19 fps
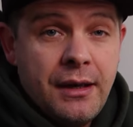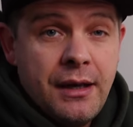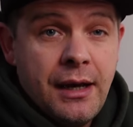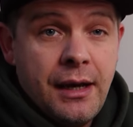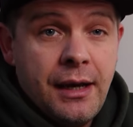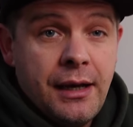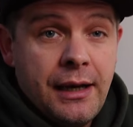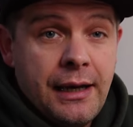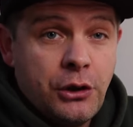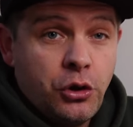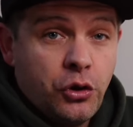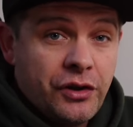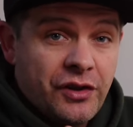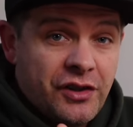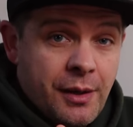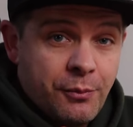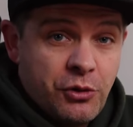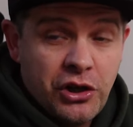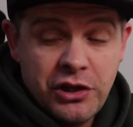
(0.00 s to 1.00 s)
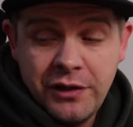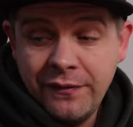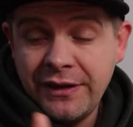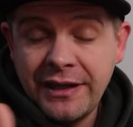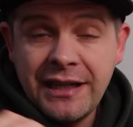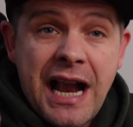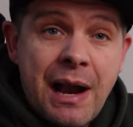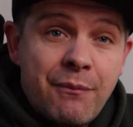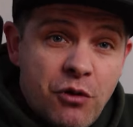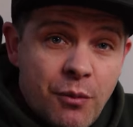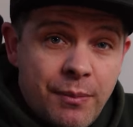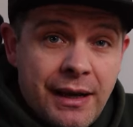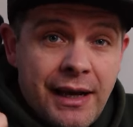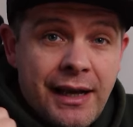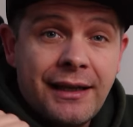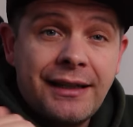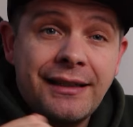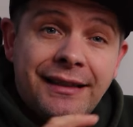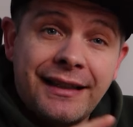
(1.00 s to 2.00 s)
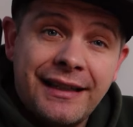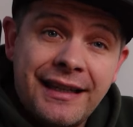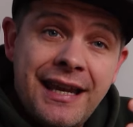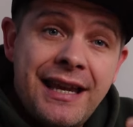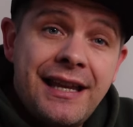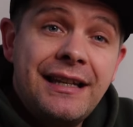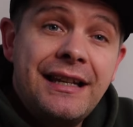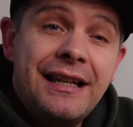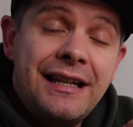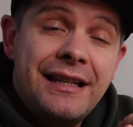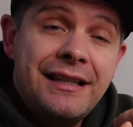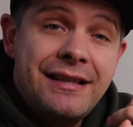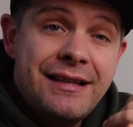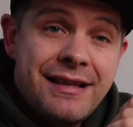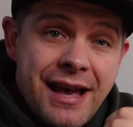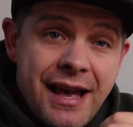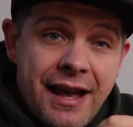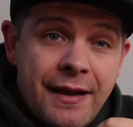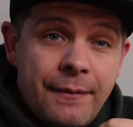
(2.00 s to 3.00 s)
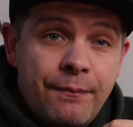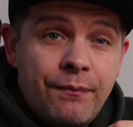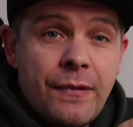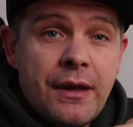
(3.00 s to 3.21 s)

And on the subject of the camera bag, the kit in there